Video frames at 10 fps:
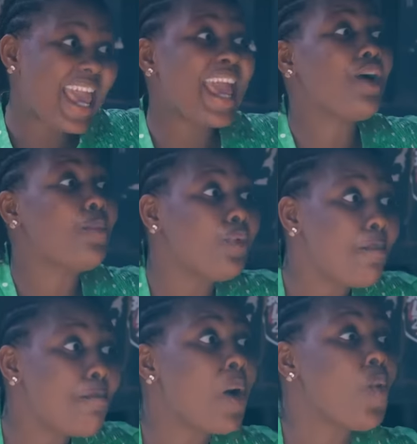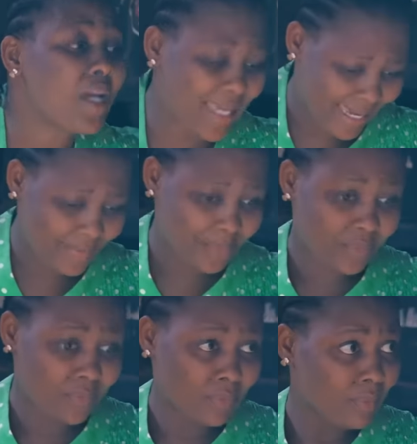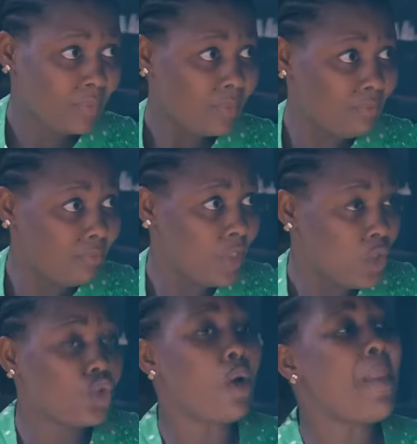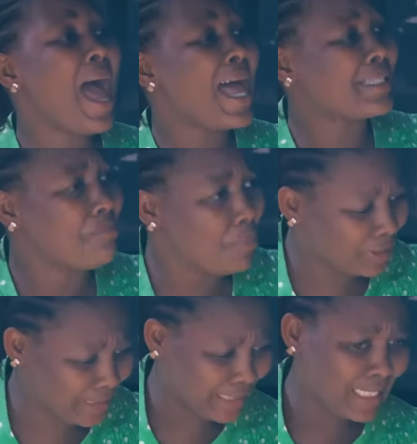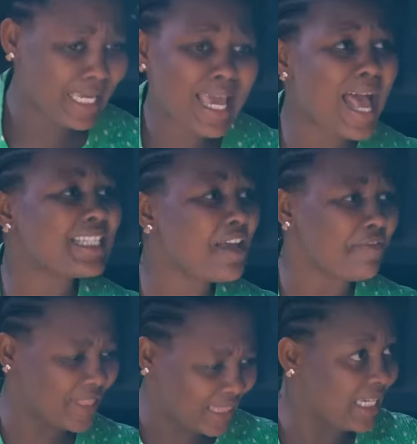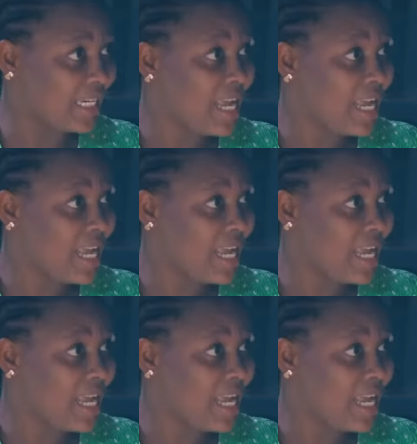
Ego buma woke. Soma has money. He has everything.